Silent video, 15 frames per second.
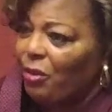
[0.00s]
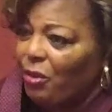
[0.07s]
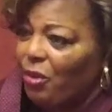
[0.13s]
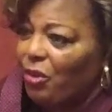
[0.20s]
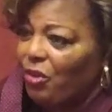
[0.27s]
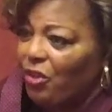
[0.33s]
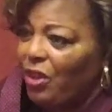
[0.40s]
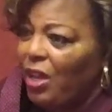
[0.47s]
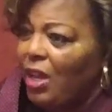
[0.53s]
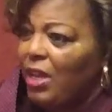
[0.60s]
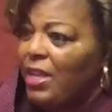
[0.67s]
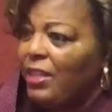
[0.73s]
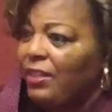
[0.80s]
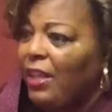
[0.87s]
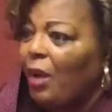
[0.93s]
Rouge.
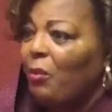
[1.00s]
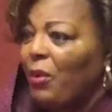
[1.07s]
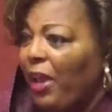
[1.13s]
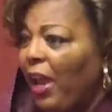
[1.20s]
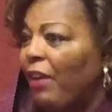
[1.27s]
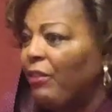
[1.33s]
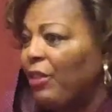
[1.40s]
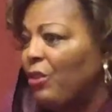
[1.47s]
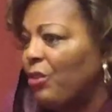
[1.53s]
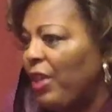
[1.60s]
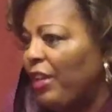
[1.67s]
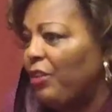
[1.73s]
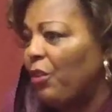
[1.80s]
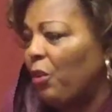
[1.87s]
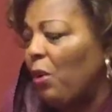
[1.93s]
Is that we have to do
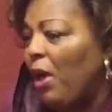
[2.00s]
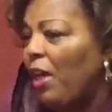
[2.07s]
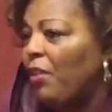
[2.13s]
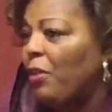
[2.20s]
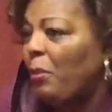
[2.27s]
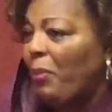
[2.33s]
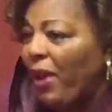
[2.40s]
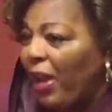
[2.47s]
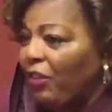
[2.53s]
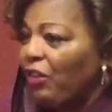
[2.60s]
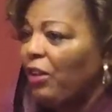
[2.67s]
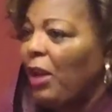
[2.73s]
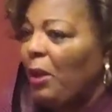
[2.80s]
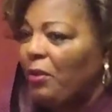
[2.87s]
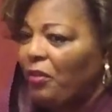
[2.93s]
that. So the
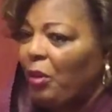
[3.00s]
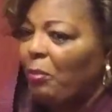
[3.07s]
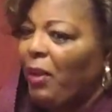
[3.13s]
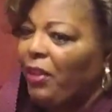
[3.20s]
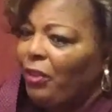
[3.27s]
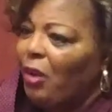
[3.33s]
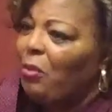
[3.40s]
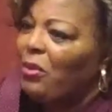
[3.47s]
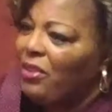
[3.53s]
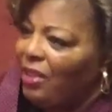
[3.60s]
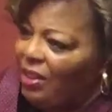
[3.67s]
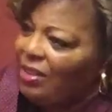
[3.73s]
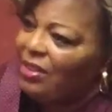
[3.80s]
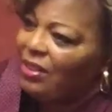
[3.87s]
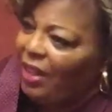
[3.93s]
passion comes from, I know what
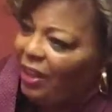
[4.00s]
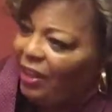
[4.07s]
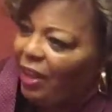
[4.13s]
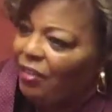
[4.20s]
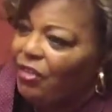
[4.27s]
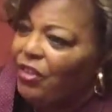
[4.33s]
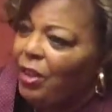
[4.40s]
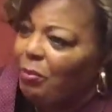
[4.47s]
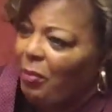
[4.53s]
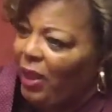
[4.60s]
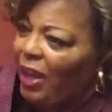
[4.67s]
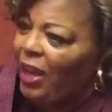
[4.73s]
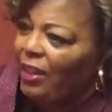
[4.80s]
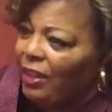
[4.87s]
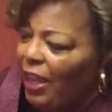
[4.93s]
that's like. I've sit
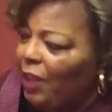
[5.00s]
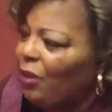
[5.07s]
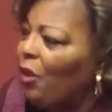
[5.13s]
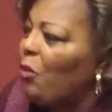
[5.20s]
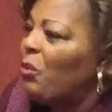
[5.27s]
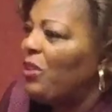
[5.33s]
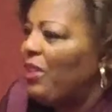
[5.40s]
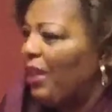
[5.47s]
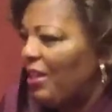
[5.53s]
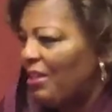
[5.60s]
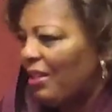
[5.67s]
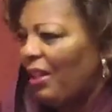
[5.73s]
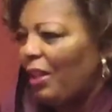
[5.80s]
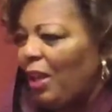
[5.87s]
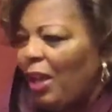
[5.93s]
behind it. I know what
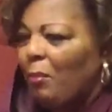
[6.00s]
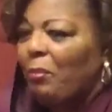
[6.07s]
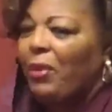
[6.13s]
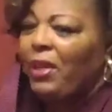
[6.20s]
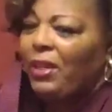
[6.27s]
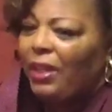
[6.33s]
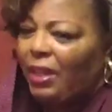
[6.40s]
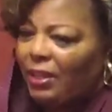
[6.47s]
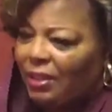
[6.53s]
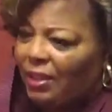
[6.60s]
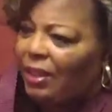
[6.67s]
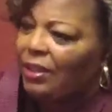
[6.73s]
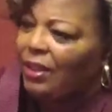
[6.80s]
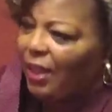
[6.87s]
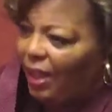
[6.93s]
that's like. Been there,
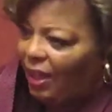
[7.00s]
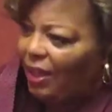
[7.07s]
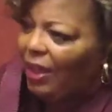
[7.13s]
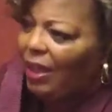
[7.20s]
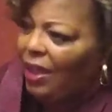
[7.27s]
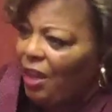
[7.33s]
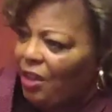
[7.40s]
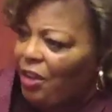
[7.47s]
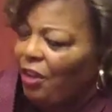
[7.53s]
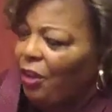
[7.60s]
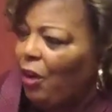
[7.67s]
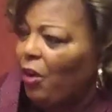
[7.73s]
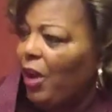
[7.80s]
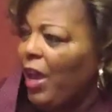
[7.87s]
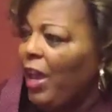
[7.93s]
done that.
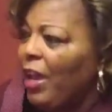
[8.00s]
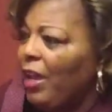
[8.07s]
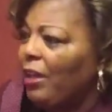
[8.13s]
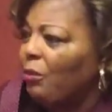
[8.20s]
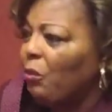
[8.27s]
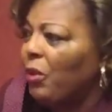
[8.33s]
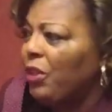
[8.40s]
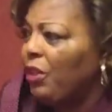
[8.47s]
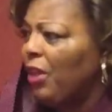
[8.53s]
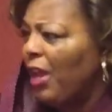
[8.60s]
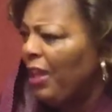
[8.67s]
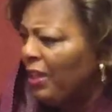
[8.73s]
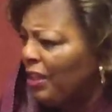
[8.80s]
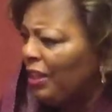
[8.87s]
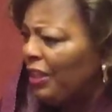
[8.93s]
And when you,
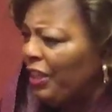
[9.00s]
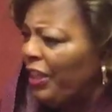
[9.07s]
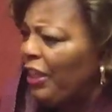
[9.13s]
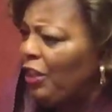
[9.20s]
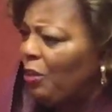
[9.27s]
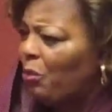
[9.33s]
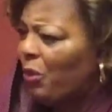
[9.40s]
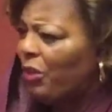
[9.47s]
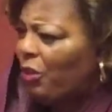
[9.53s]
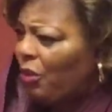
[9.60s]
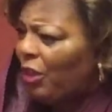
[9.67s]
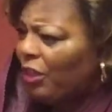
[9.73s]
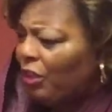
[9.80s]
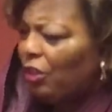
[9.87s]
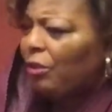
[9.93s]
as a leader, where you
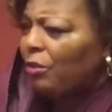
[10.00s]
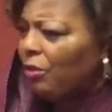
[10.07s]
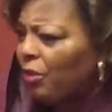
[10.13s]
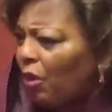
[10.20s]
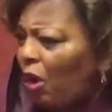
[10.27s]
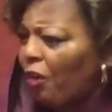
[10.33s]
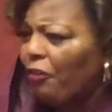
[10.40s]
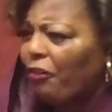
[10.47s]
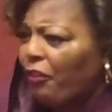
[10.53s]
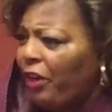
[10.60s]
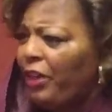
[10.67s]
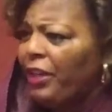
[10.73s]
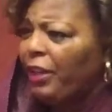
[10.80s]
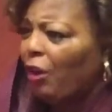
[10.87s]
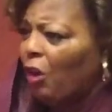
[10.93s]
can talk freely and